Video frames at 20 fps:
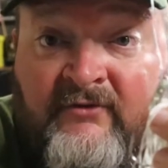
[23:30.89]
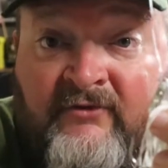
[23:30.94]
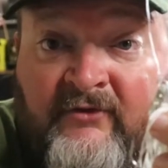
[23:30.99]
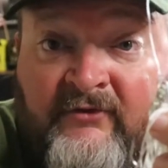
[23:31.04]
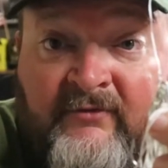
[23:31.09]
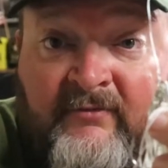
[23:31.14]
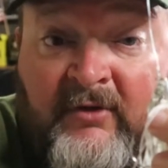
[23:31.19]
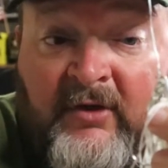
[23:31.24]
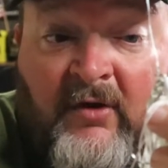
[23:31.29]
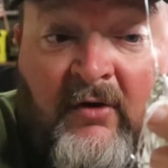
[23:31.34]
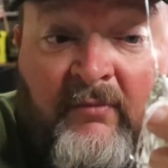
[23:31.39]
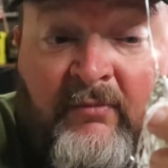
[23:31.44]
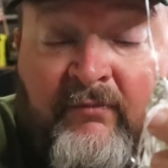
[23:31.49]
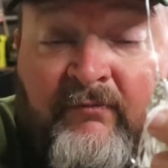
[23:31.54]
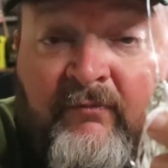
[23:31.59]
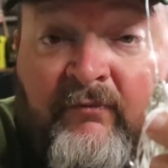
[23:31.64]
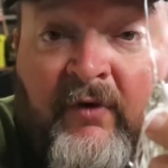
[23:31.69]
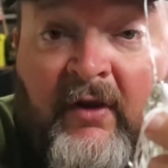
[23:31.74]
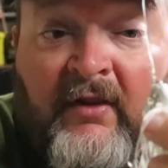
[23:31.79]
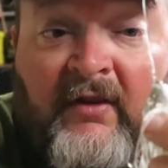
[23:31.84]
Just, you know,
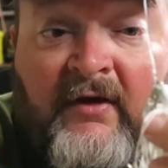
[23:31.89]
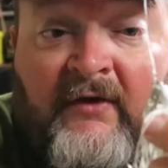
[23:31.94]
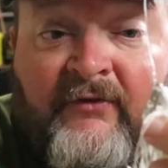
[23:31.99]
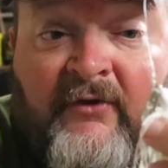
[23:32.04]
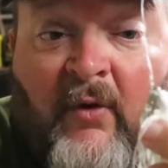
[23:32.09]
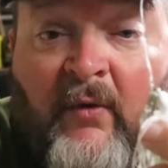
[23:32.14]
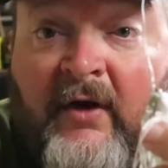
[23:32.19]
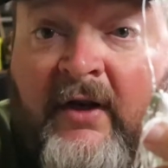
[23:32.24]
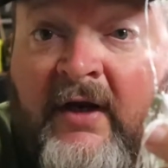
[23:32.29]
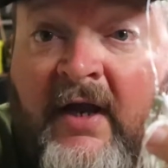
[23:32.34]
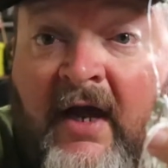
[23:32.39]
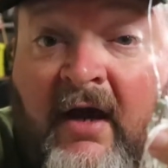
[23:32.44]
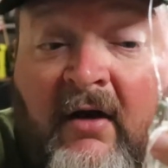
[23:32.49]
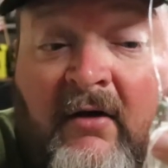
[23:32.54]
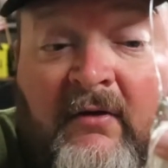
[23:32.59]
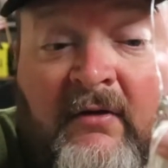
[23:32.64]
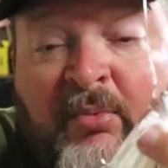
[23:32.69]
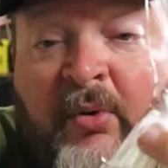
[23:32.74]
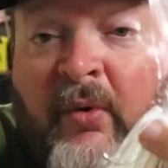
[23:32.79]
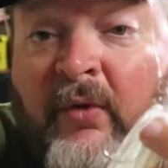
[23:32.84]
reeling, throwing it
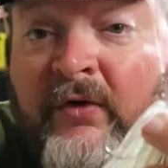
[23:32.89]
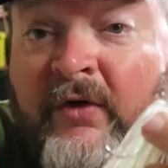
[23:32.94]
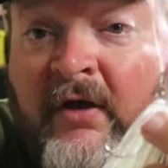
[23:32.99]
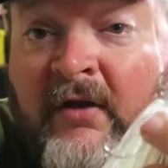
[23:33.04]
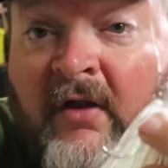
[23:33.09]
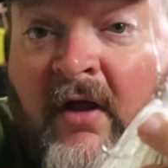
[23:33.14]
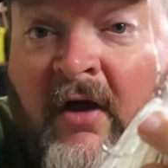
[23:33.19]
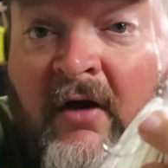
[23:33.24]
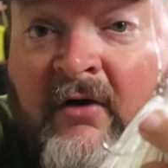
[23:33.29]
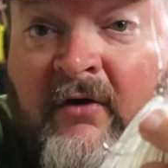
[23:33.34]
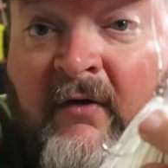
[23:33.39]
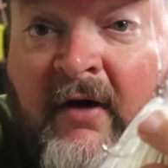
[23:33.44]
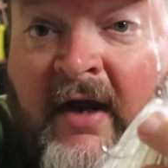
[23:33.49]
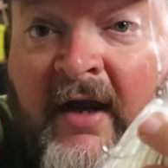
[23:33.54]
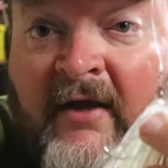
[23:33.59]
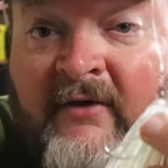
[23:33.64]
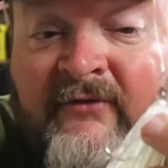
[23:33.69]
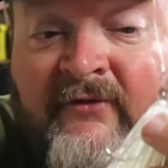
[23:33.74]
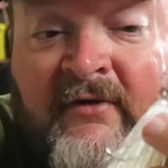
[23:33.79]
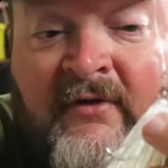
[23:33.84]
out, pulling along
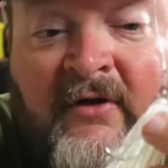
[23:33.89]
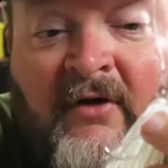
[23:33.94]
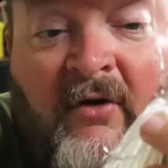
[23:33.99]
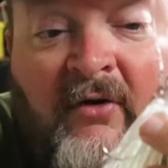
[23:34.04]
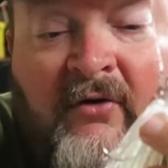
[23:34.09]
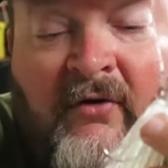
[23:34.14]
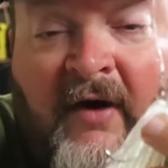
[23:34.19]
grass, you know,